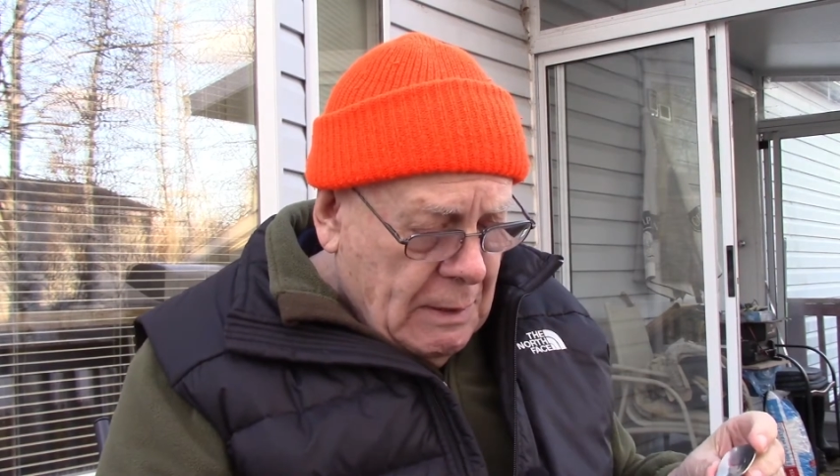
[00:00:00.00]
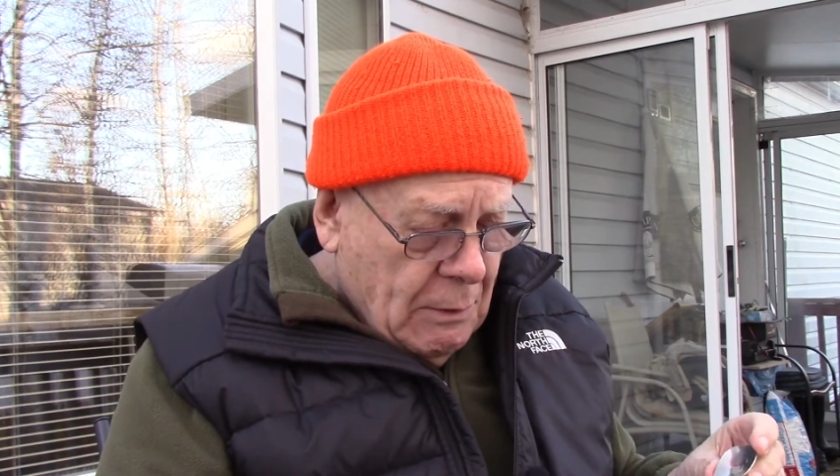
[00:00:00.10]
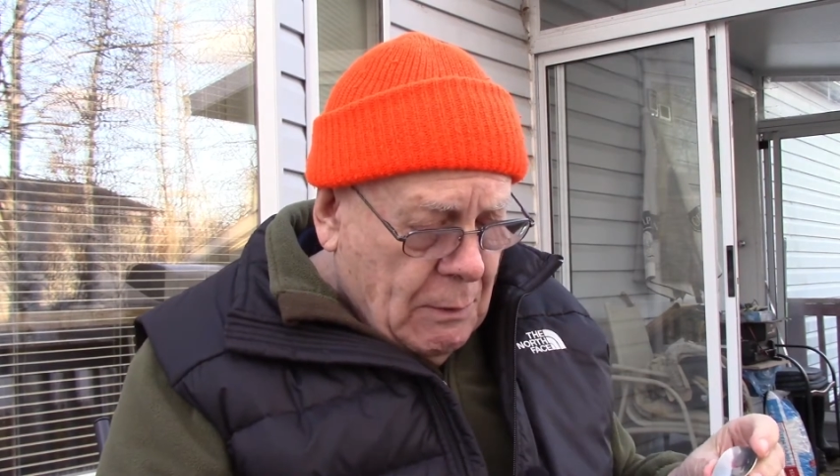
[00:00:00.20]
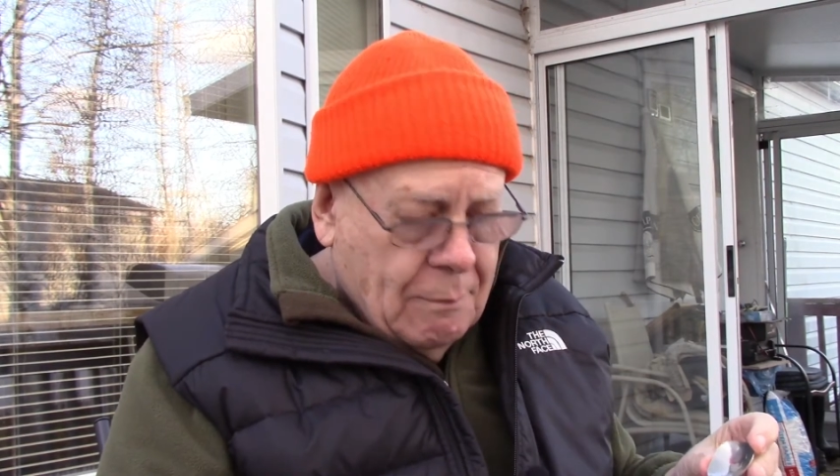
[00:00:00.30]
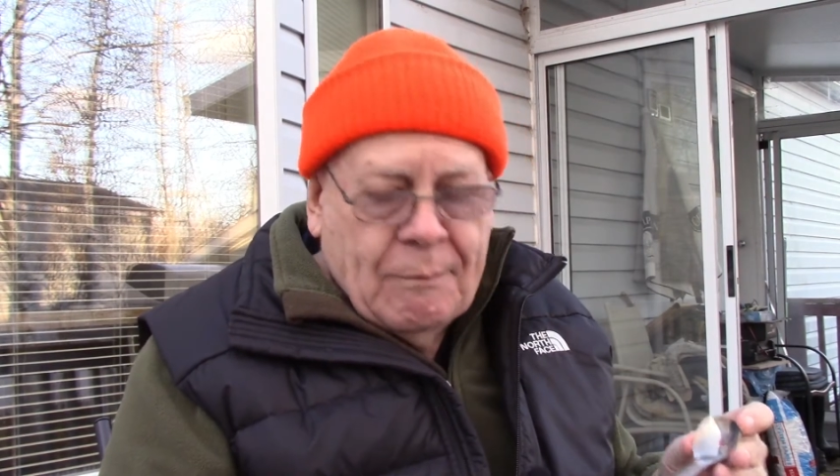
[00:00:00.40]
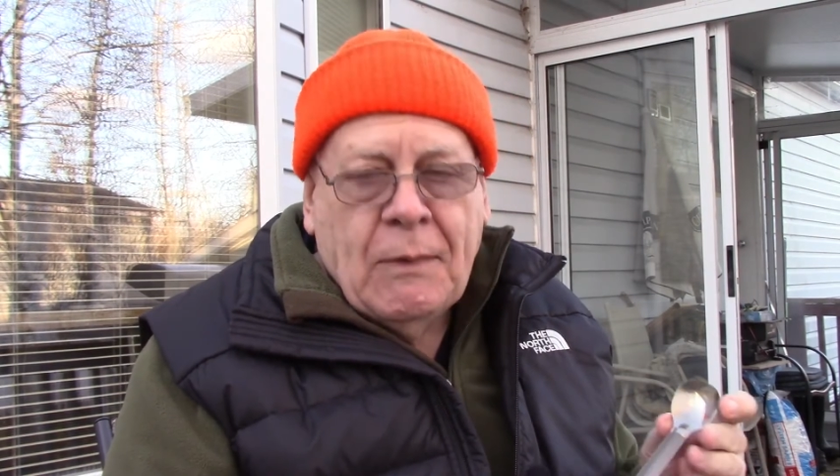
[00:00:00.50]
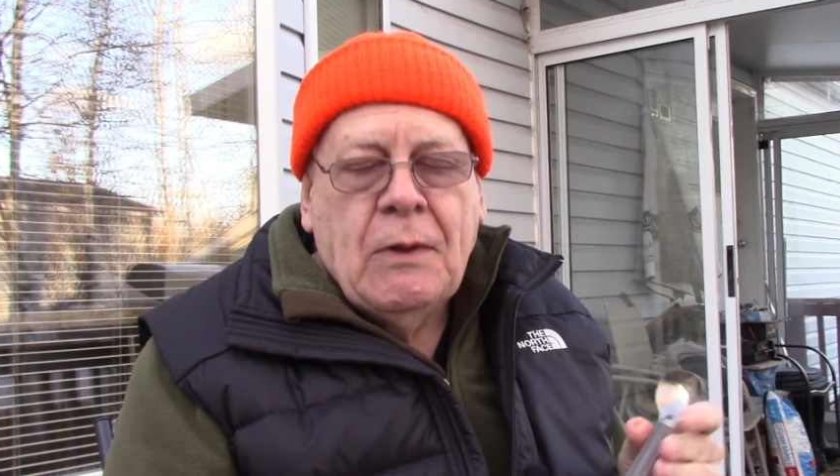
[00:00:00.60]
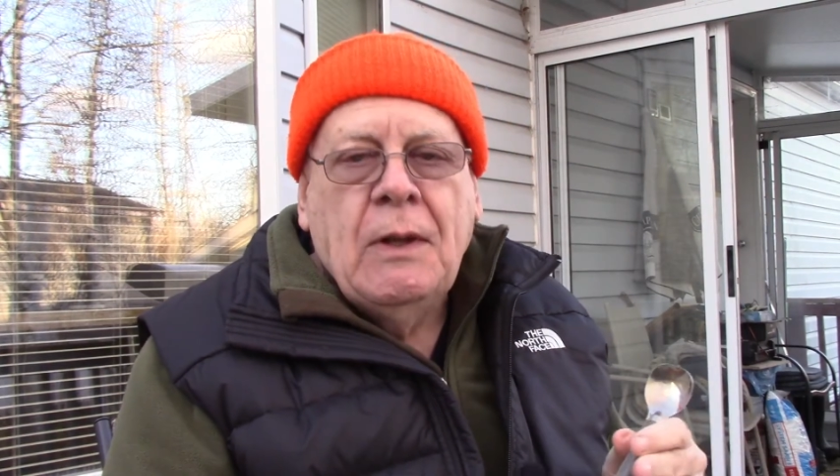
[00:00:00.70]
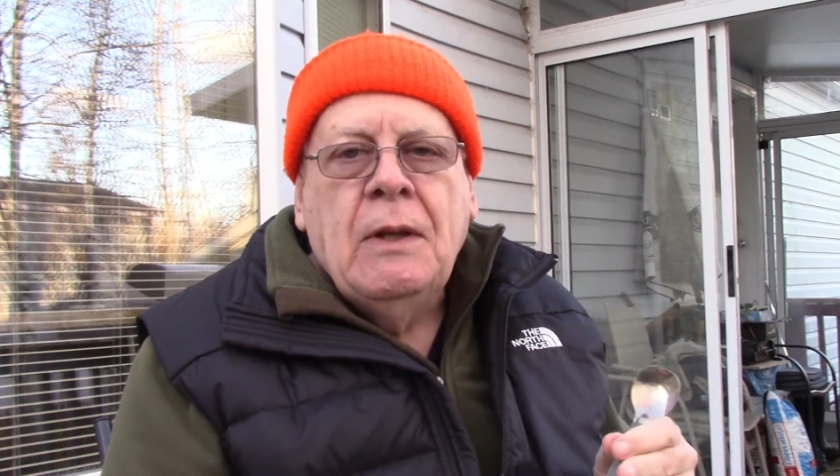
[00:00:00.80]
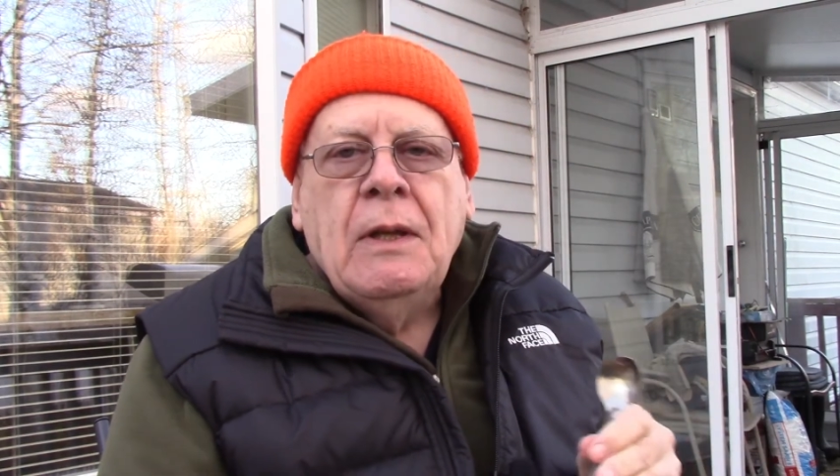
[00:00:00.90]
Oh,
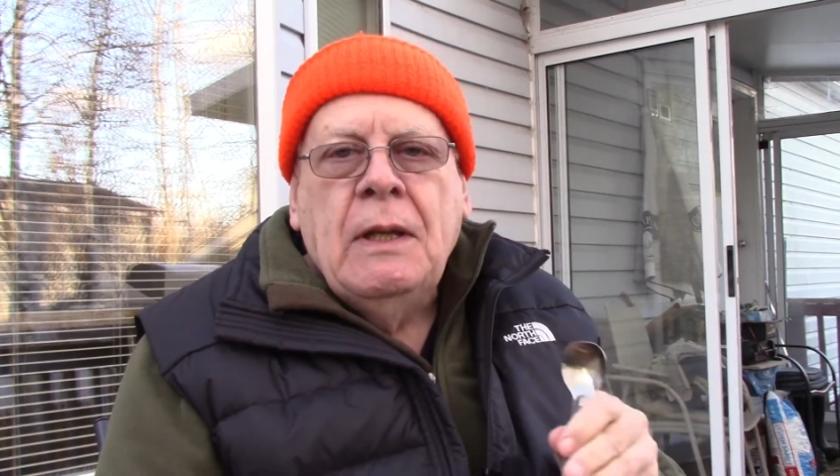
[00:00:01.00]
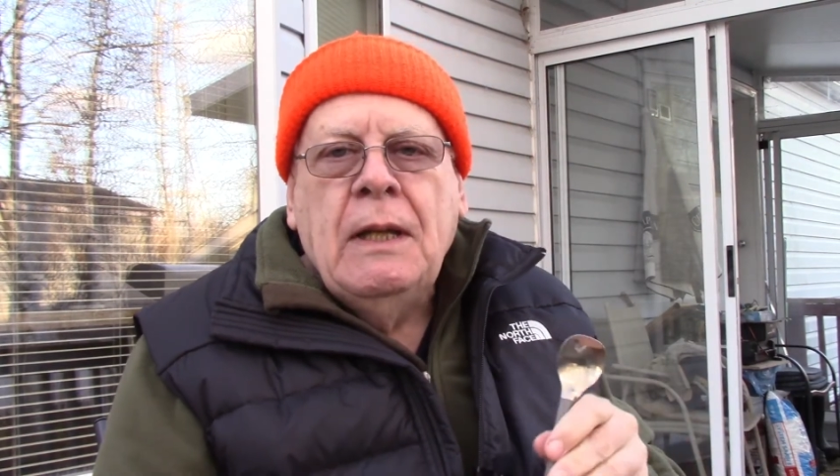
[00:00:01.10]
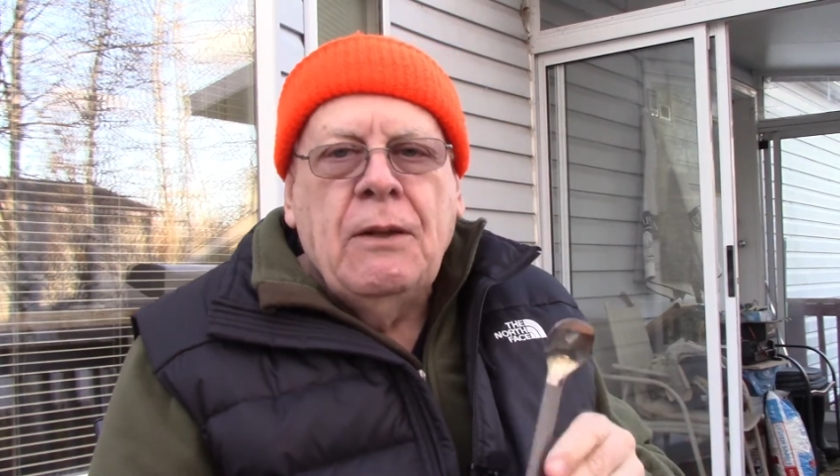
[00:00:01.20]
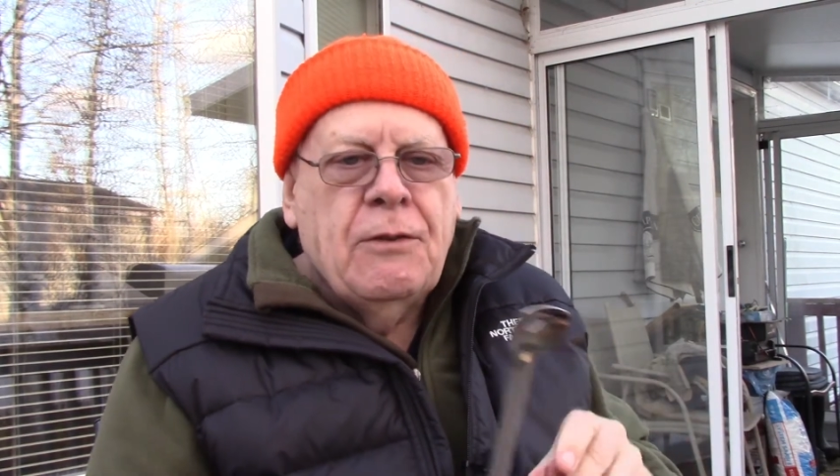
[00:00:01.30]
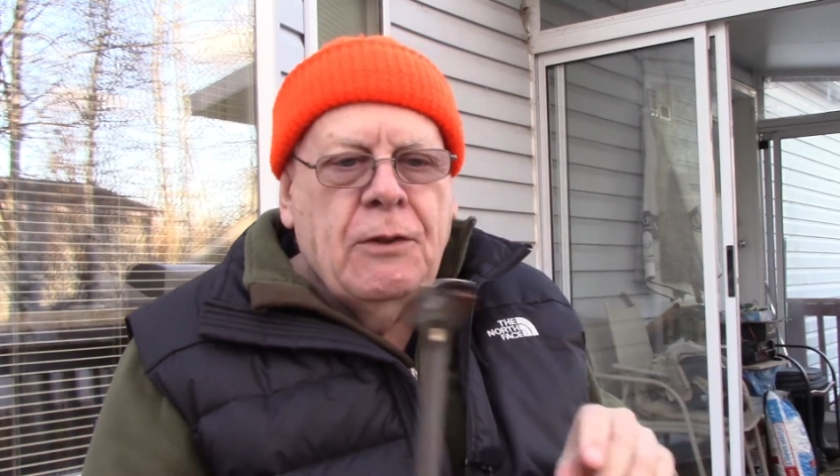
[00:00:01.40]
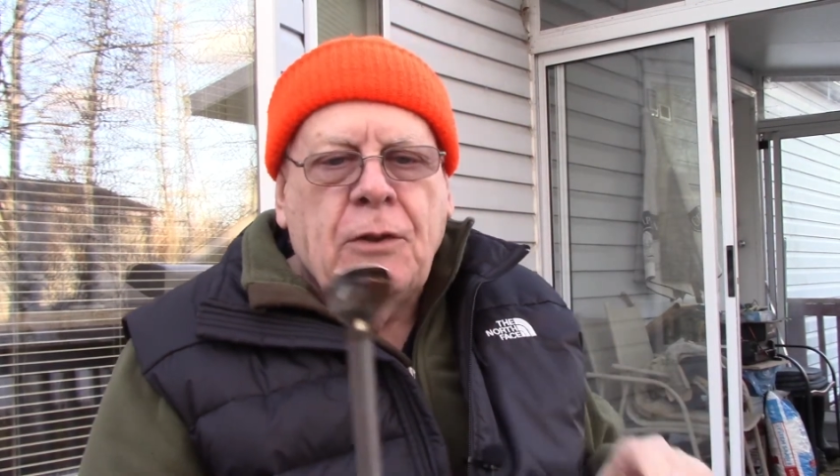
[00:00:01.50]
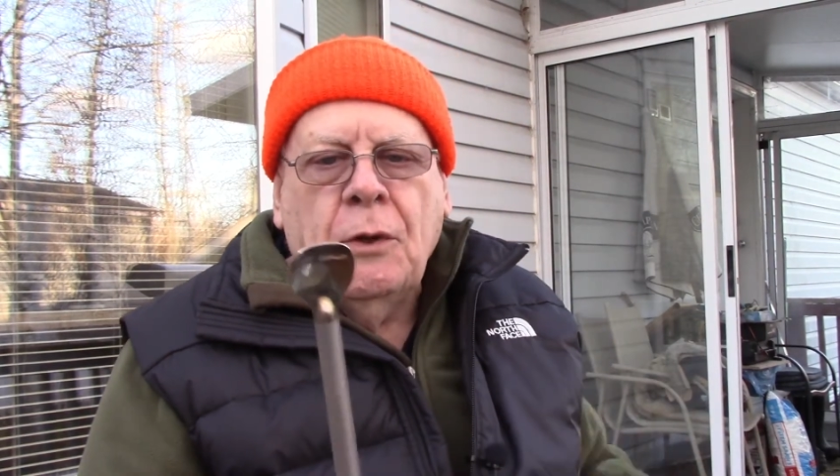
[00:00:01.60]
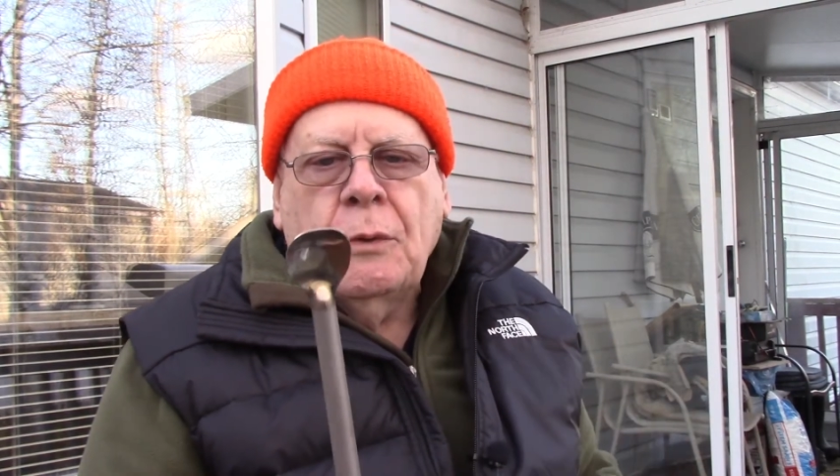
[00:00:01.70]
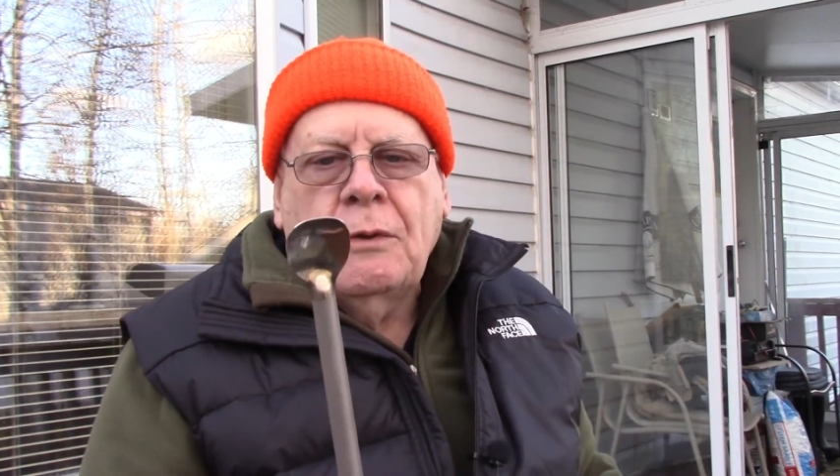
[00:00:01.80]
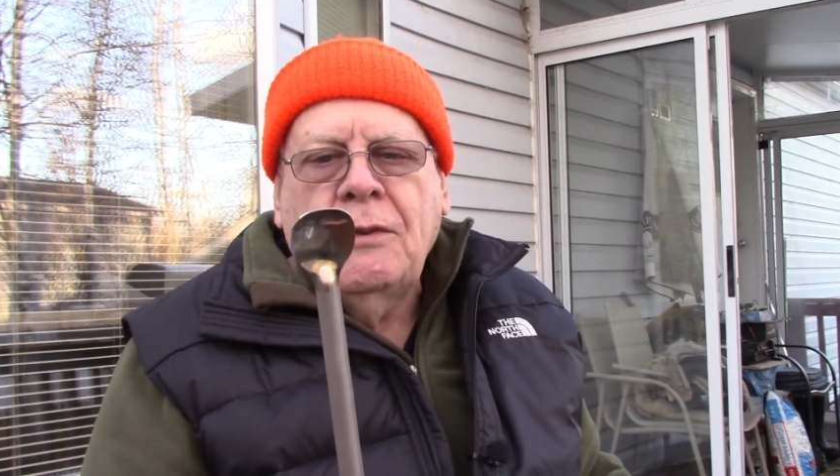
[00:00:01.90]
it's a
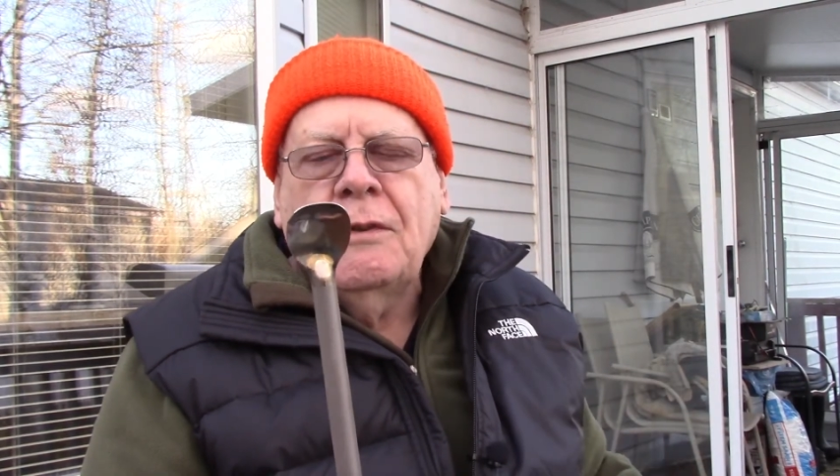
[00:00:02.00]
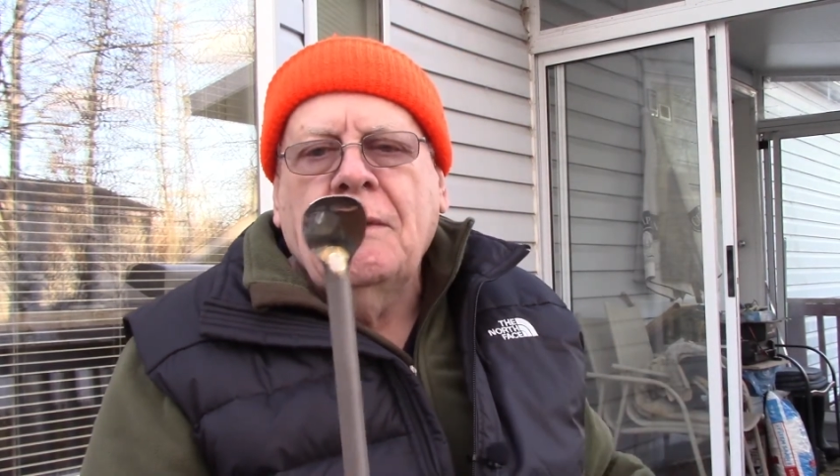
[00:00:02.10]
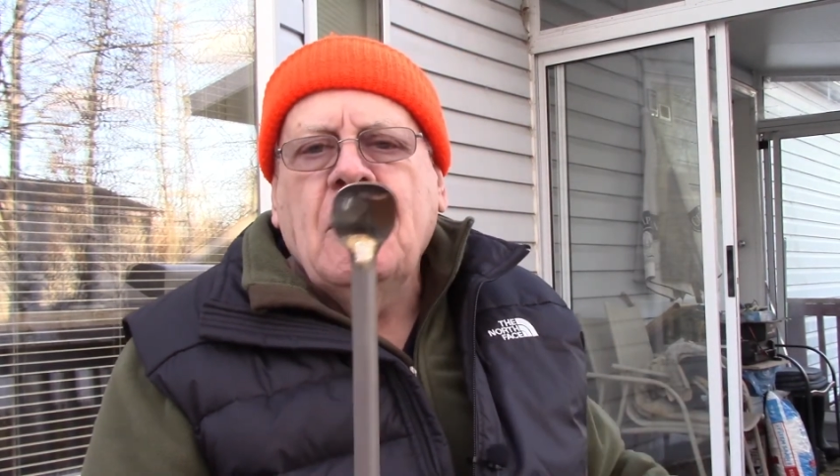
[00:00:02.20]
Tokes.